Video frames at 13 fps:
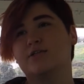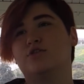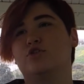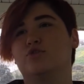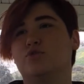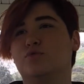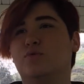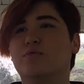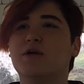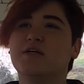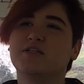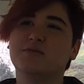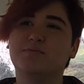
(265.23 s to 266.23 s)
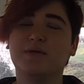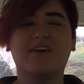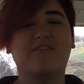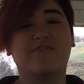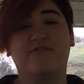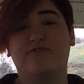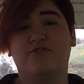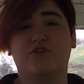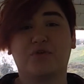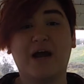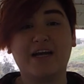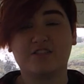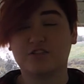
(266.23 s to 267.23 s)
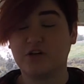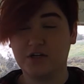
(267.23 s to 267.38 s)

to wanting to be a director.